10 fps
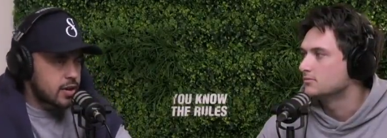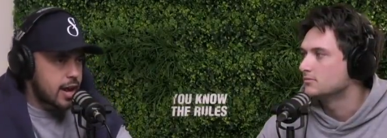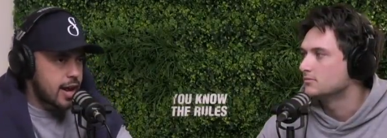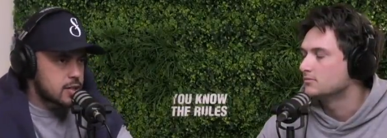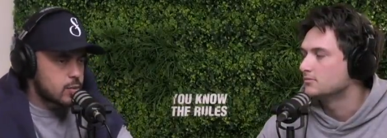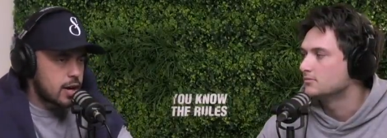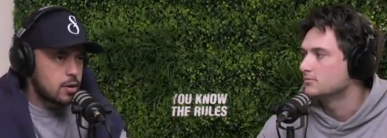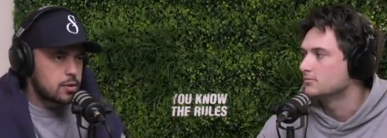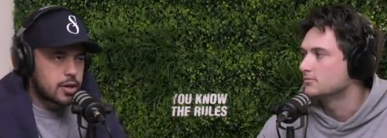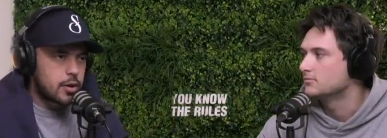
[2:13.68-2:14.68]
Speaker 1: had as
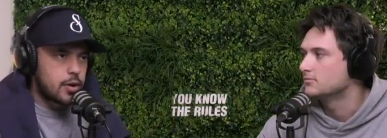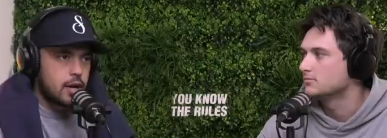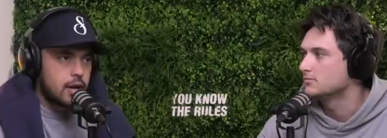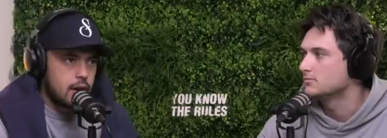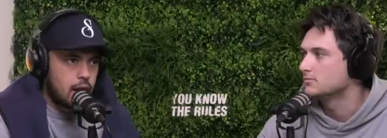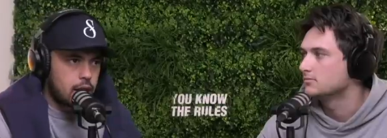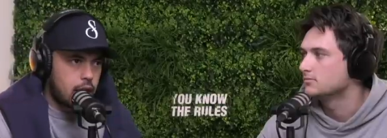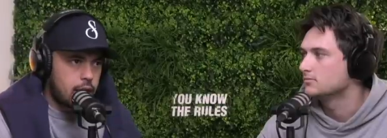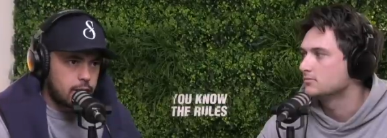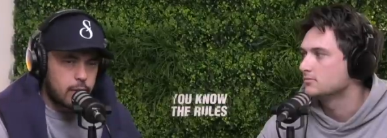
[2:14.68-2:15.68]
well. So uh,
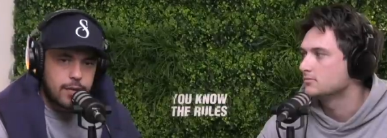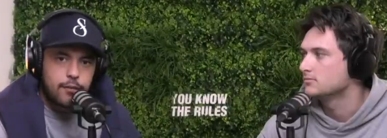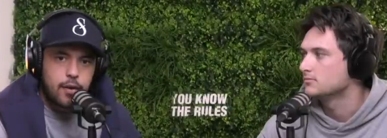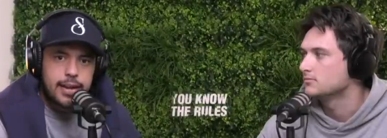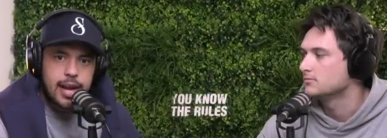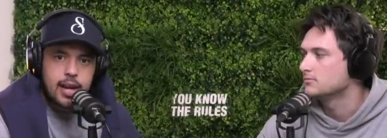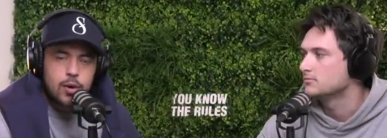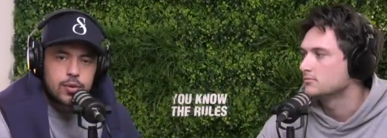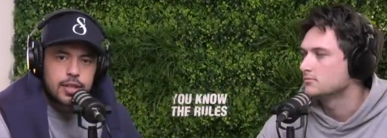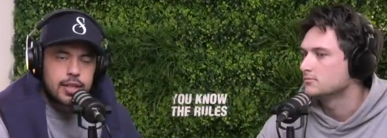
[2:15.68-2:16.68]
hopefully we can find that
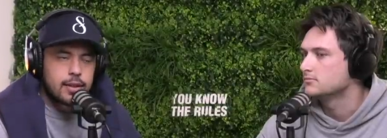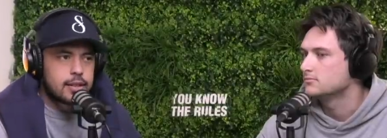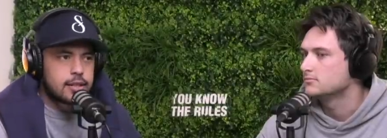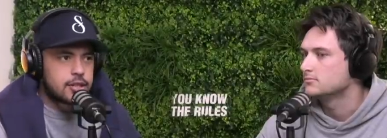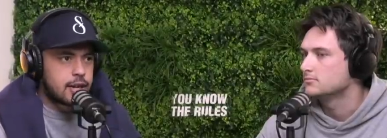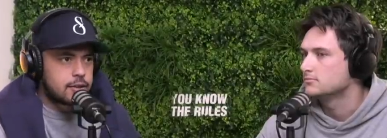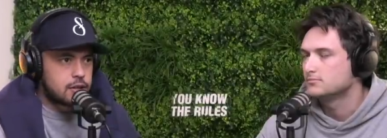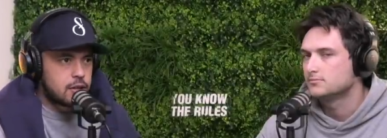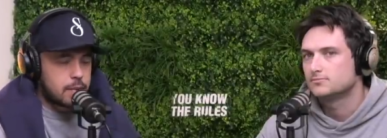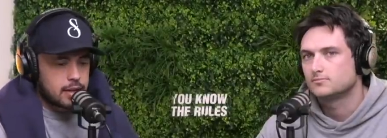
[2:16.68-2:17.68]
content and dish it out to
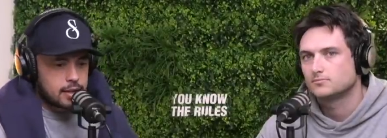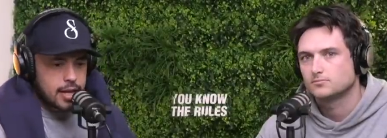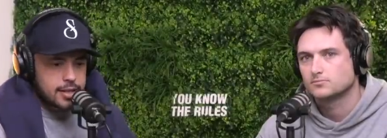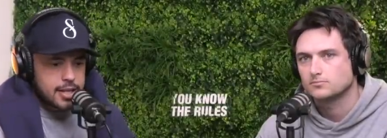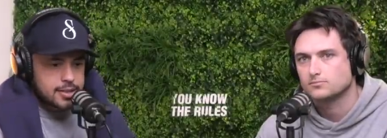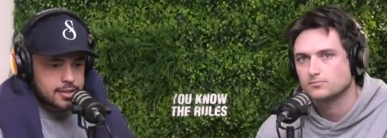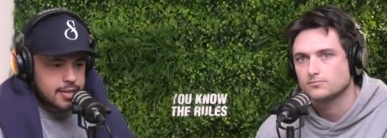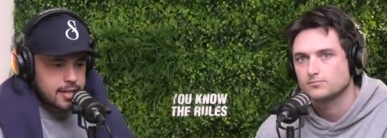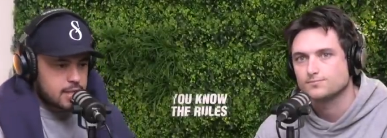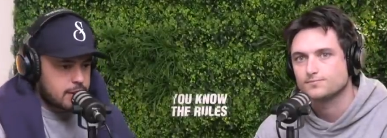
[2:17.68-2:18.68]
you. But like Jackson
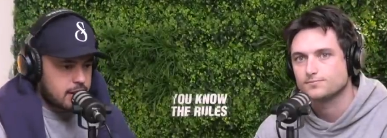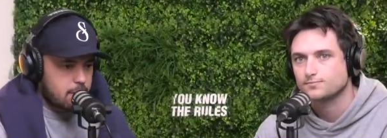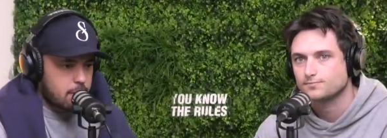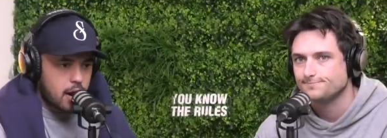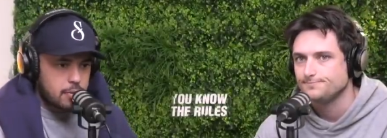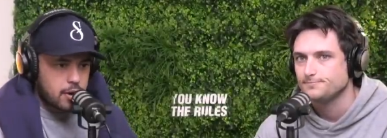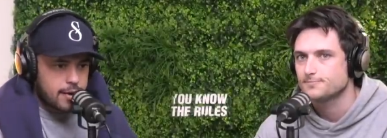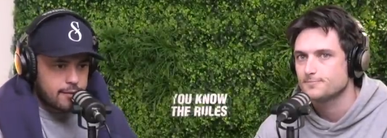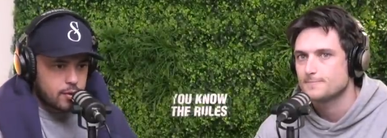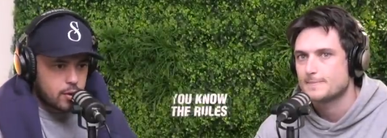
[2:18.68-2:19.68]
said, it's been in the
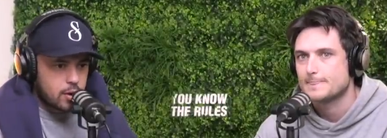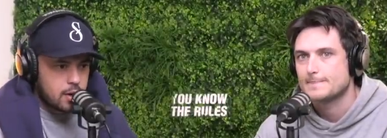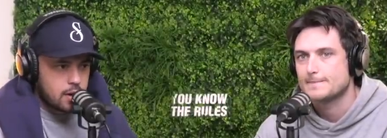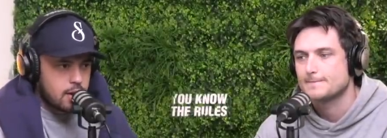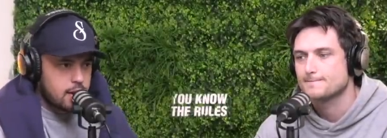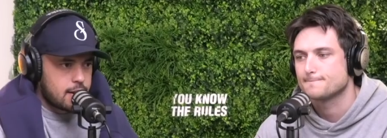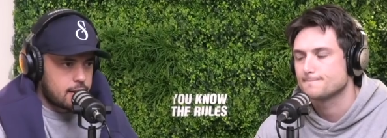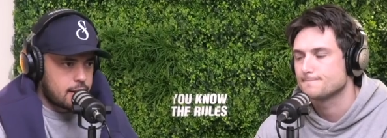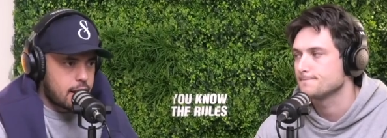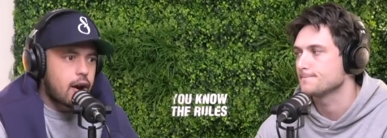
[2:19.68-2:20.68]
pipeline for
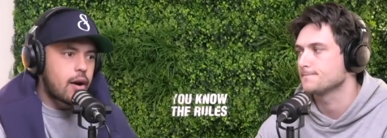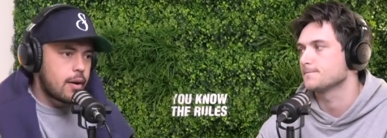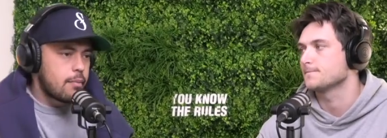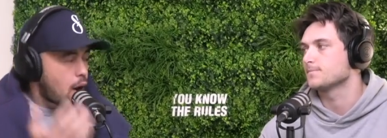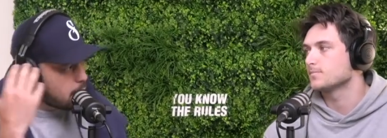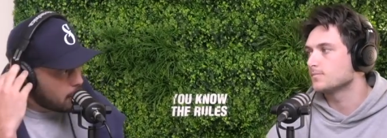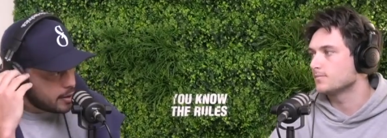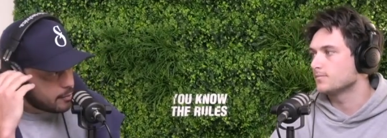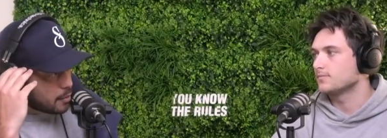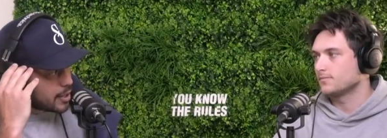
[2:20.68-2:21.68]
in my
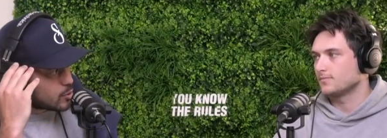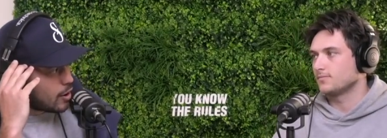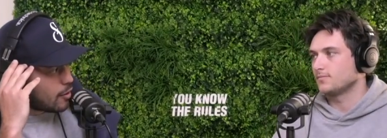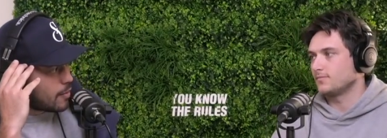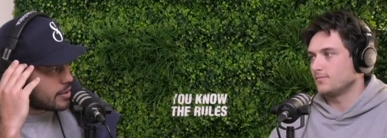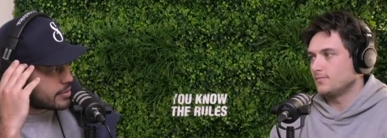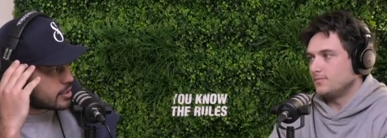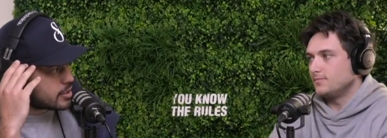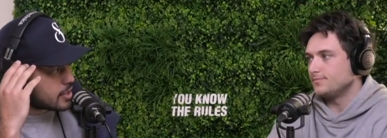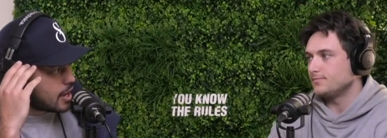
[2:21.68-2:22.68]
mind, for about 12
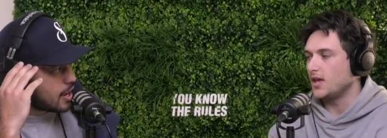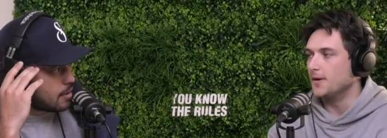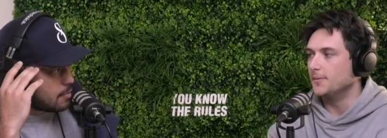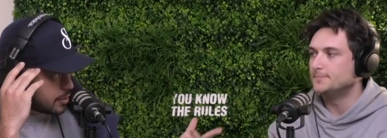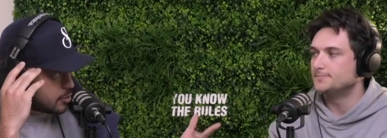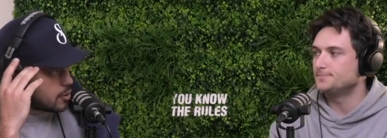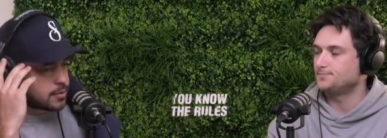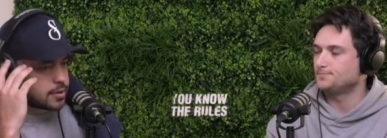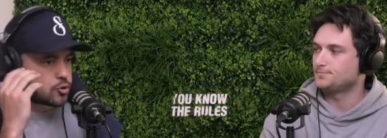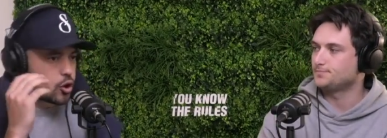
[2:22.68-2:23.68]
months um, yeah. in
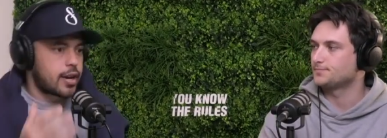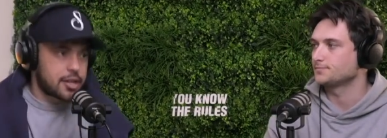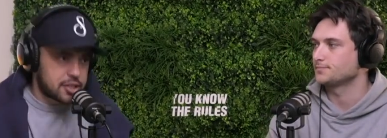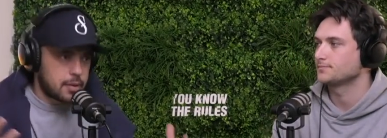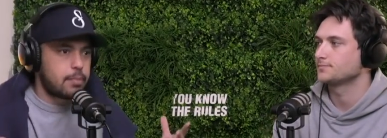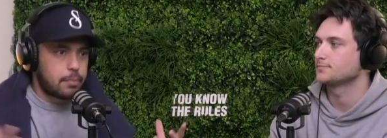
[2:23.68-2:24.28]
terms of trying to actually